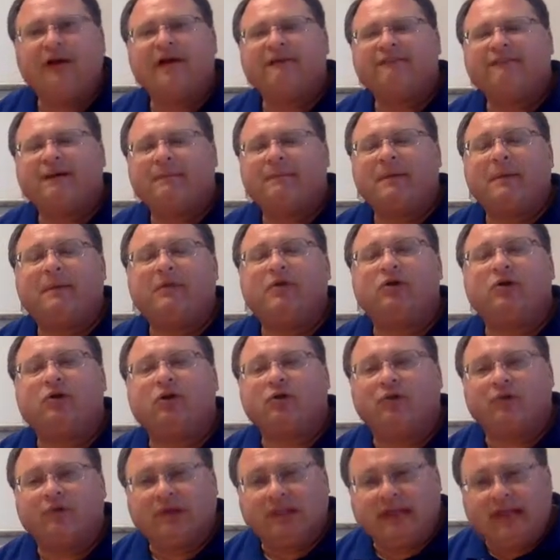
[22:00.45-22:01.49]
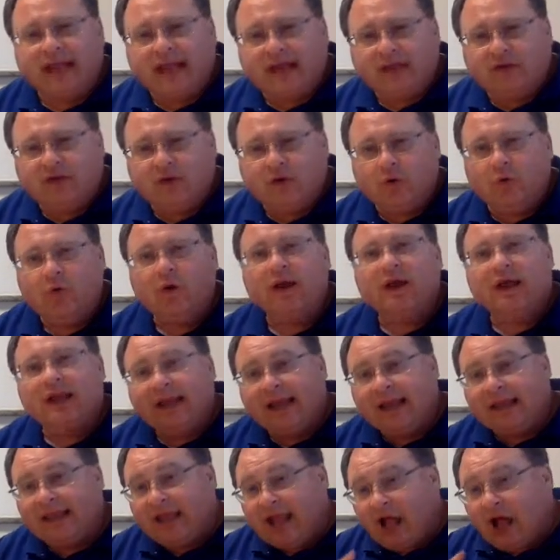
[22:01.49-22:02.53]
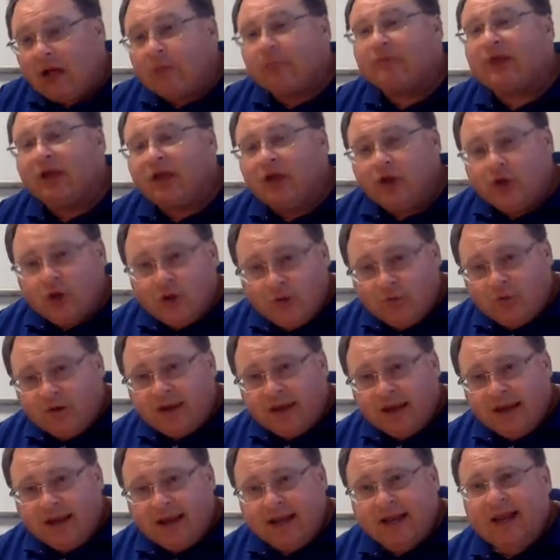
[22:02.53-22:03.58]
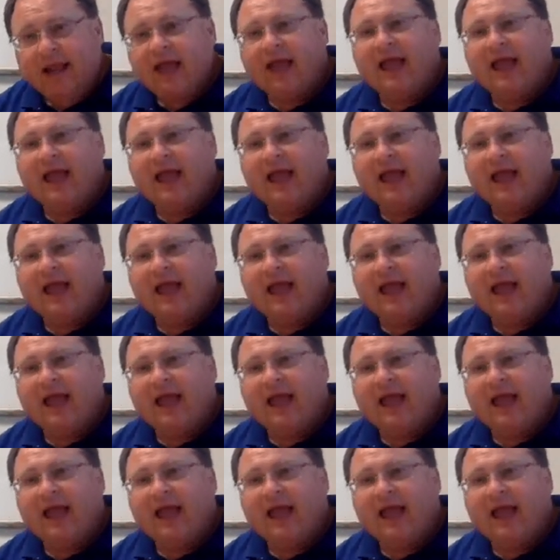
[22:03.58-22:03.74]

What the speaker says: by people you can relate to, get the help that you need,